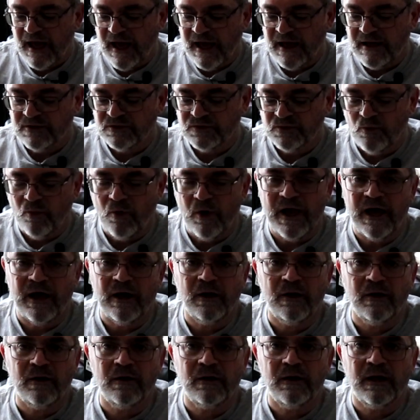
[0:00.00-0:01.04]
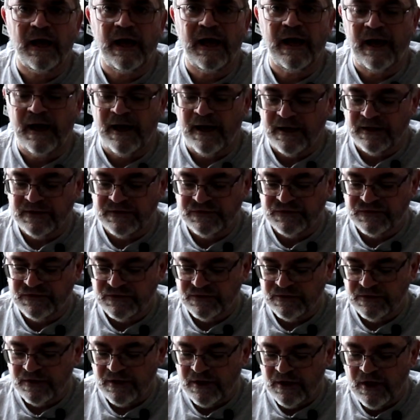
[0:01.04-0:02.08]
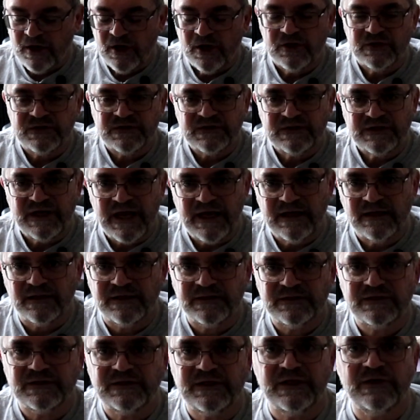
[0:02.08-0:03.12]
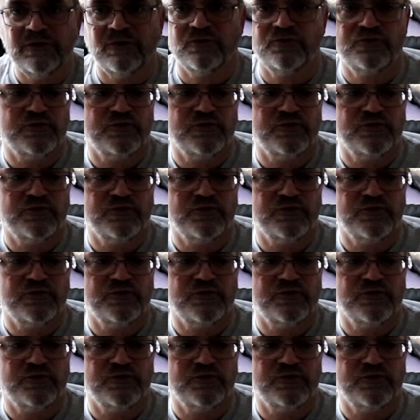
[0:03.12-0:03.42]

as well as stainless steel